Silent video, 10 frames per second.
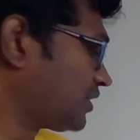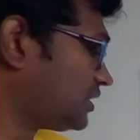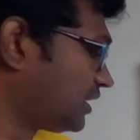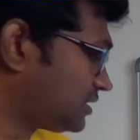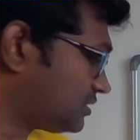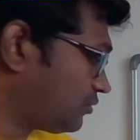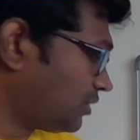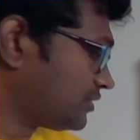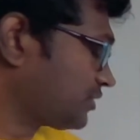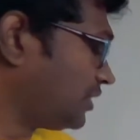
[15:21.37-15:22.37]
Okay, that's
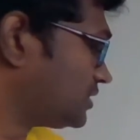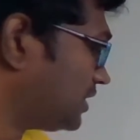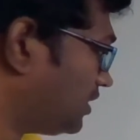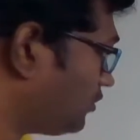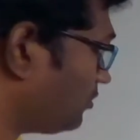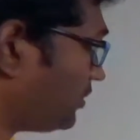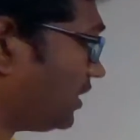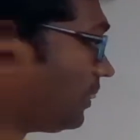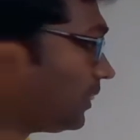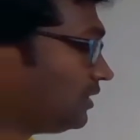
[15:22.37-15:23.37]
what is called as entropy.
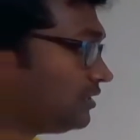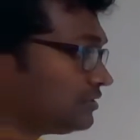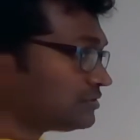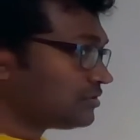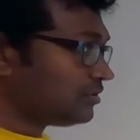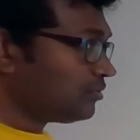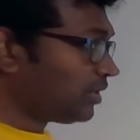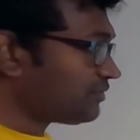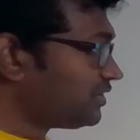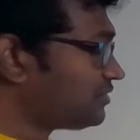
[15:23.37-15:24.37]
So
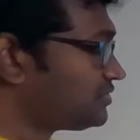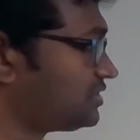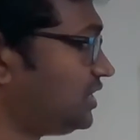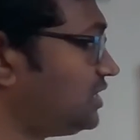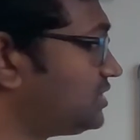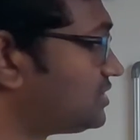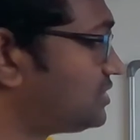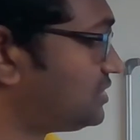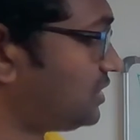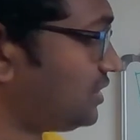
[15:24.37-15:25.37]
what we have seen is